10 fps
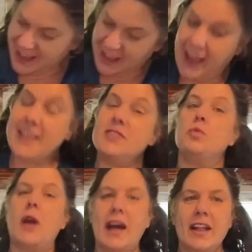as
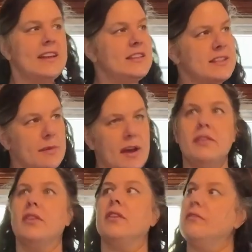well as some
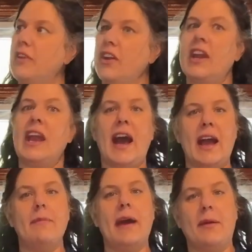other very
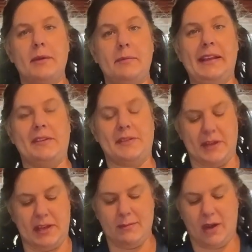high-powered blenders on
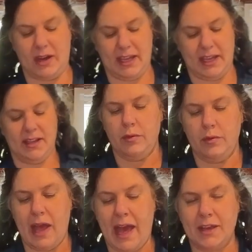the market,
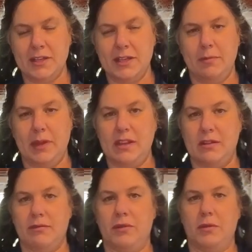actually blend your
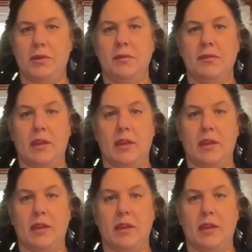food using